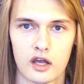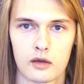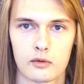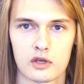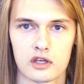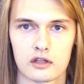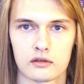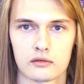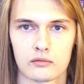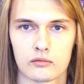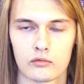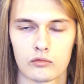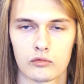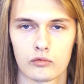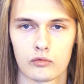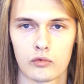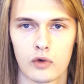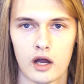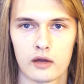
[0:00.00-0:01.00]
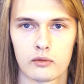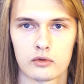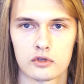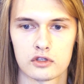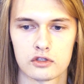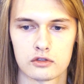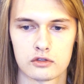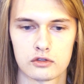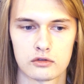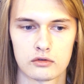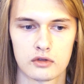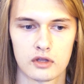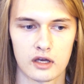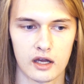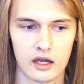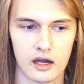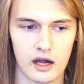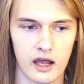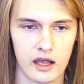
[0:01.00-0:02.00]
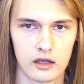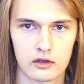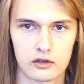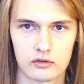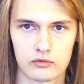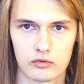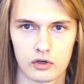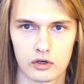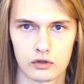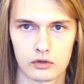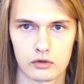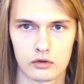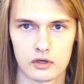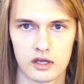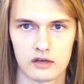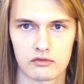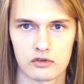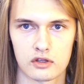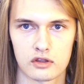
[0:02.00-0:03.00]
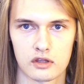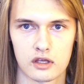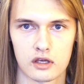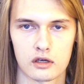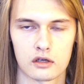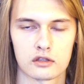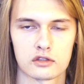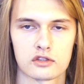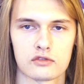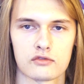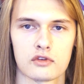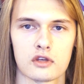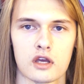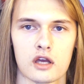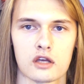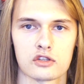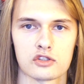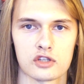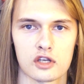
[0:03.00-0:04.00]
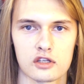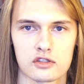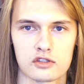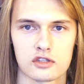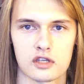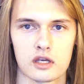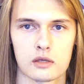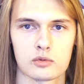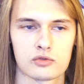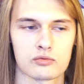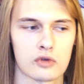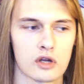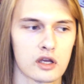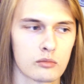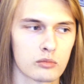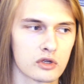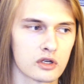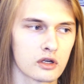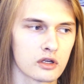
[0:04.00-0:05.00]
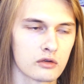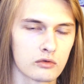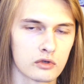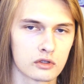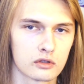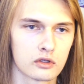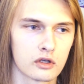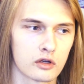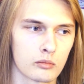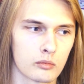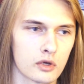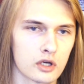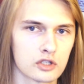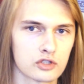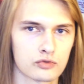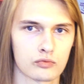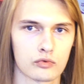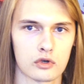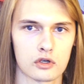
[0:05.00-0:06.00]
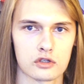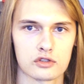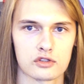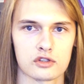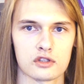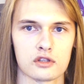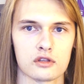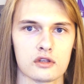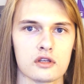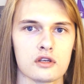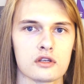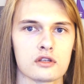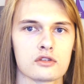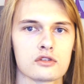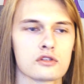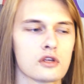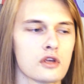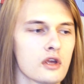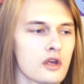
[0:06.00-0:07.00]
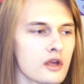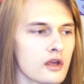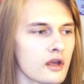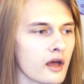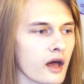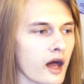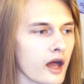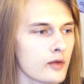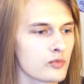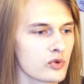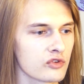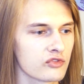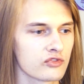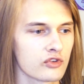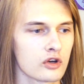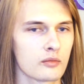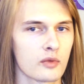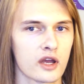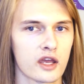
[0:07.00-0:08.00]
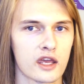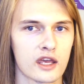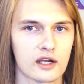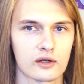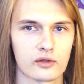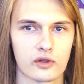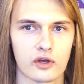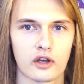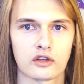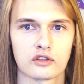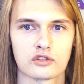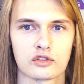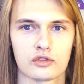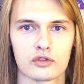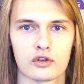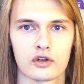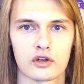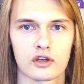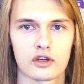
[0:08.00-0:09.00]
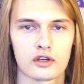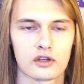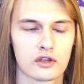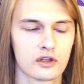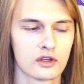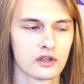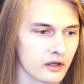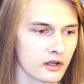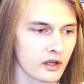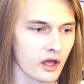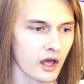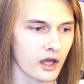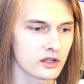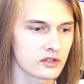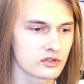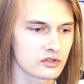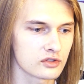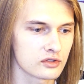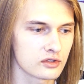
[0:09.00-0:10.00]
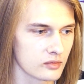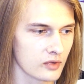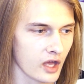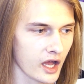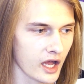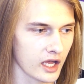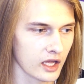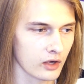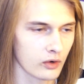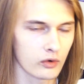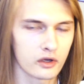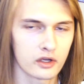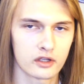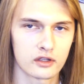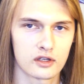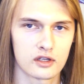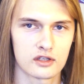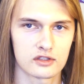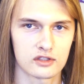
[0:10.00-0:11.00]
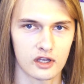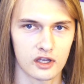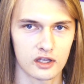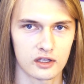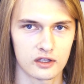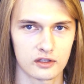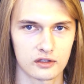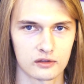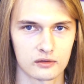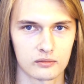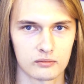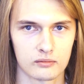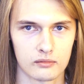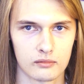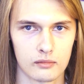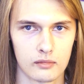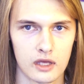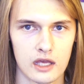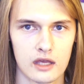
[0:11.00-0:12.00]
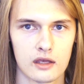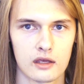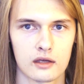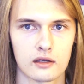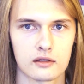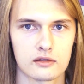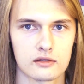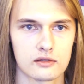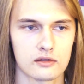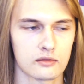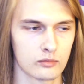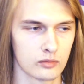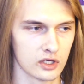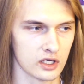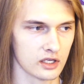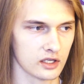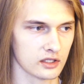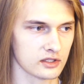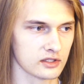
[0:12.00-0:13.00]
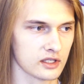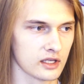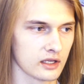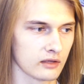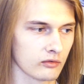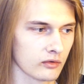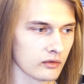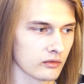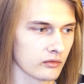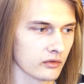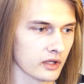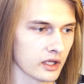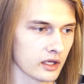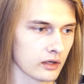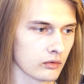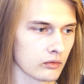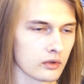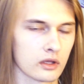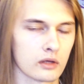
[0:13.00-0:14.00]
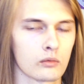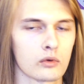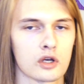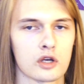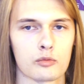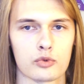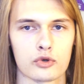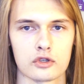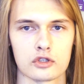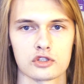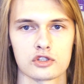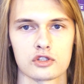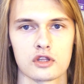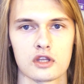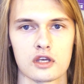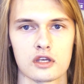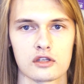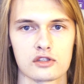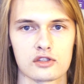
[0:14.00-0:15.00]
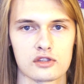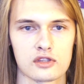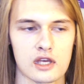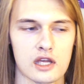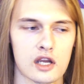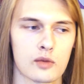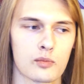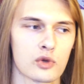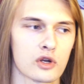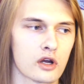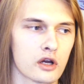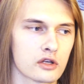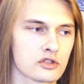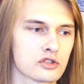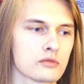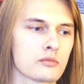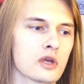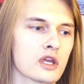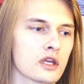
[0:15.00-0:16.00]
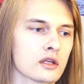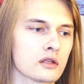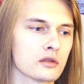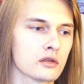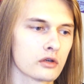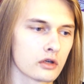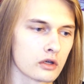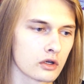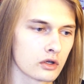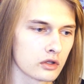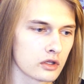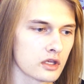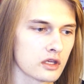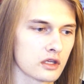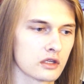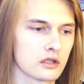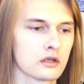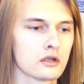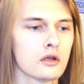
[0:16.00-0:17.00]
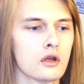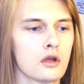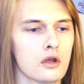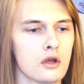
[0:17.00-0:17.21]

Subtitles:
I mean, why would you do that? I could record everything onto VHS tapes, right? But it would look much worse than this. I prefer my analog to look as high quality as I can make it because I like really want to push the aesthetic, but also make it look clean.